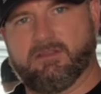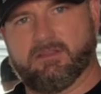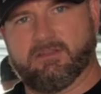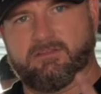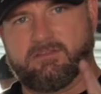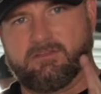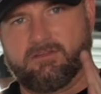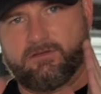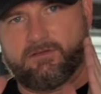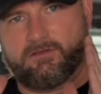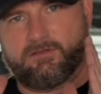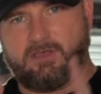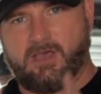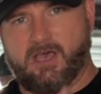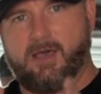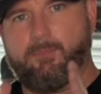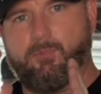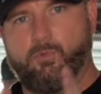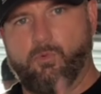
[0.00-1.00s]
considered
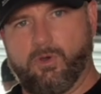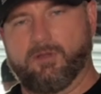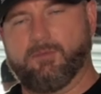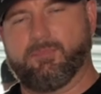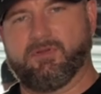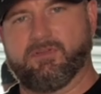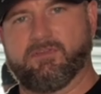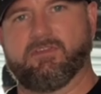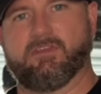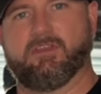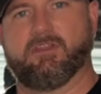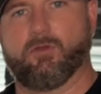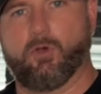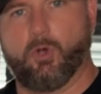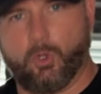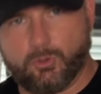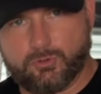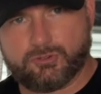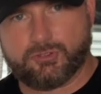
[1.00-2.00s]
top 1%
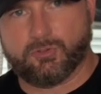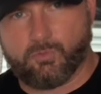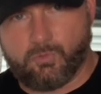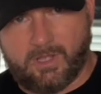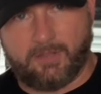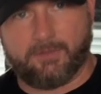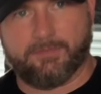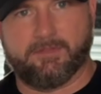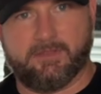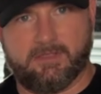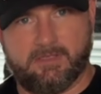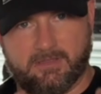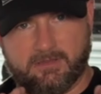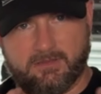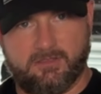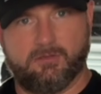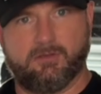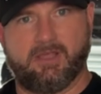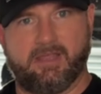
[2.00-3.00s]
ultra wealthy
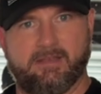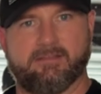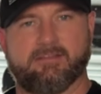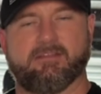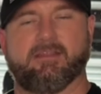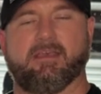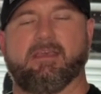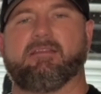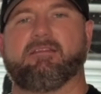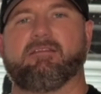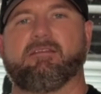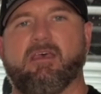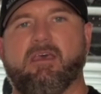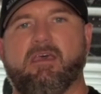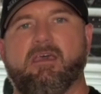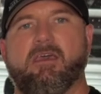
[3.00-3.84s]
in the United States,